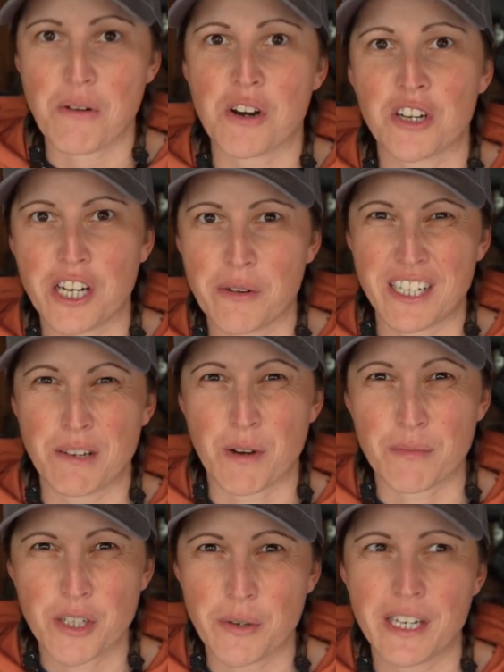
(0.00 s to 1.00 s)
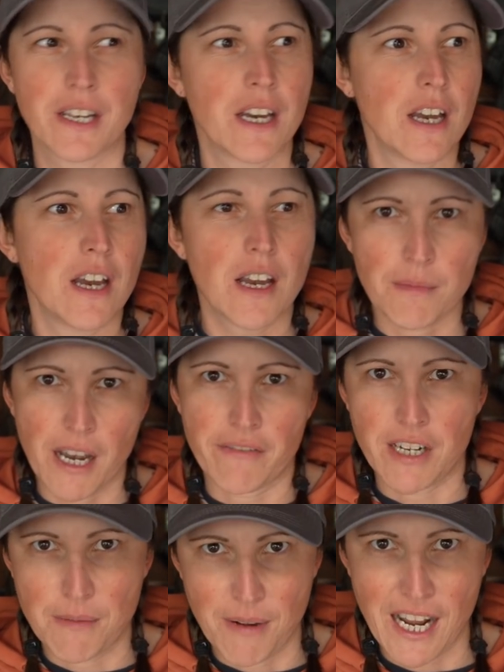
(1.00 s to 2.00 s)
I've got no idea what I'm doing.
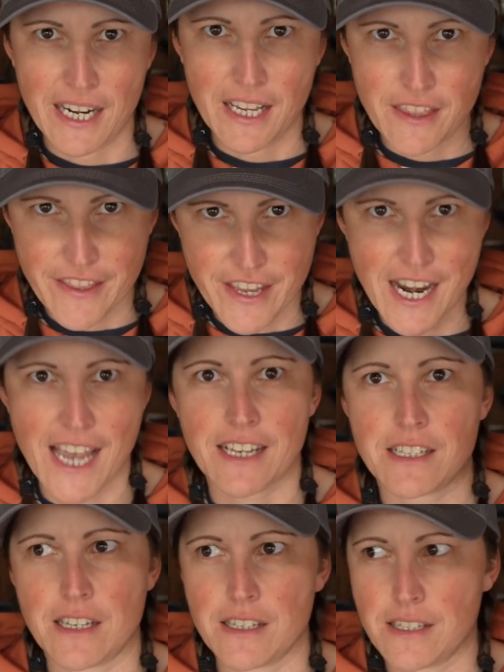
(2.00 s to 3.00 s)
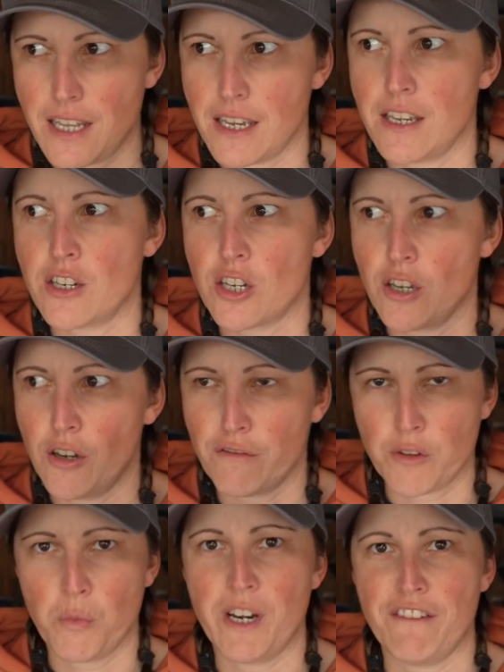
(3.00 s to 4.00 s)
Currently planning the next stage of
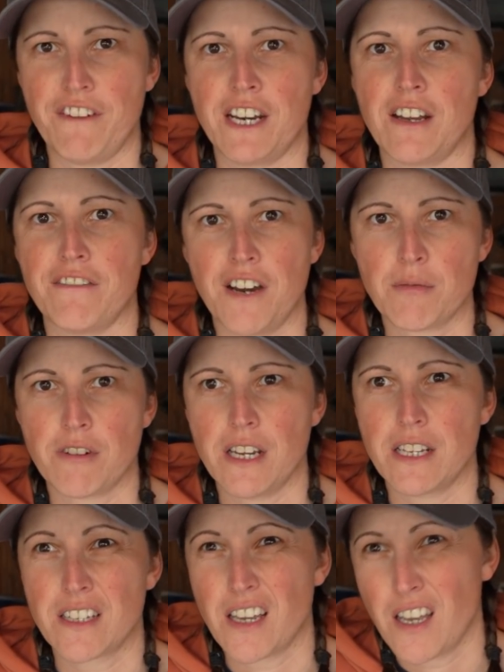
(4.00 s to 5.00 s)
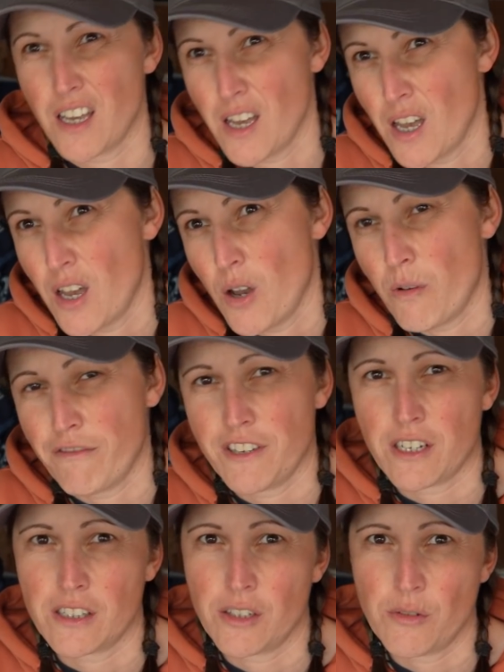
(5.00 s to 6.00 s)
the winter van life upgrades. One
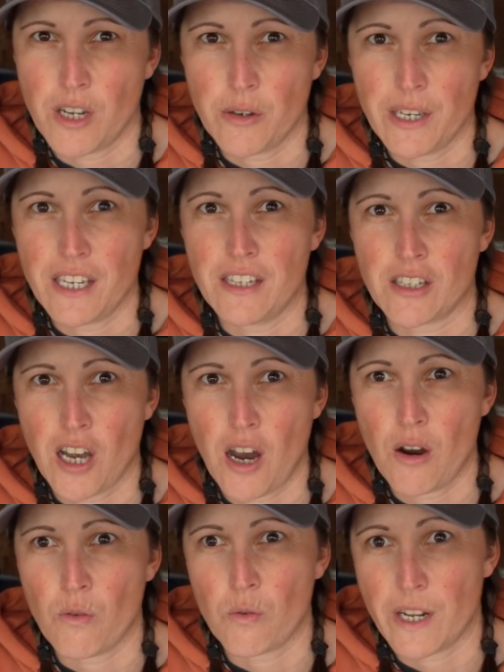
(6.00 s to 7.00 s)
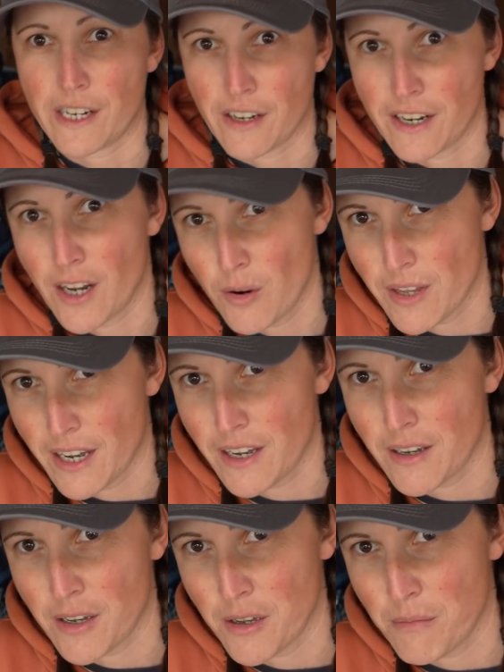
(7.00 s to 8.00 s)
thing I do know, it is cold, and I know
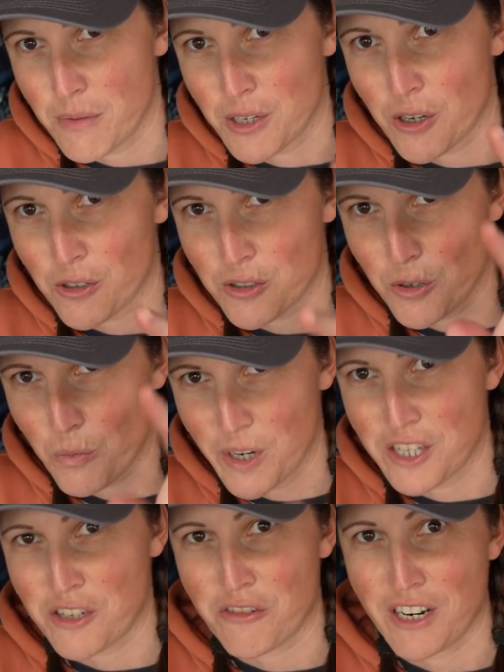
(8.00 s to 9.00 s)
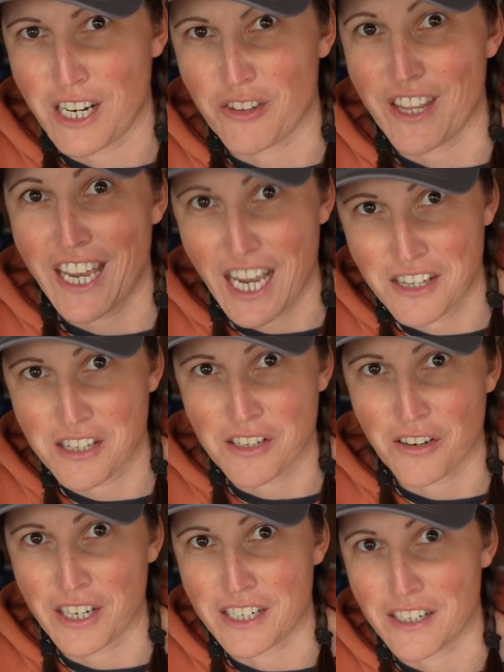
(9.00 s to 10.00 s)
that because the windscreen on the
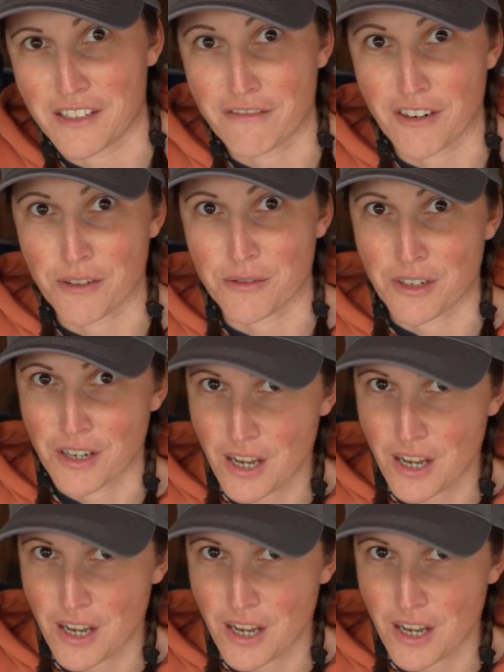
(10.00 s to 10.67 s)
inside is frozen.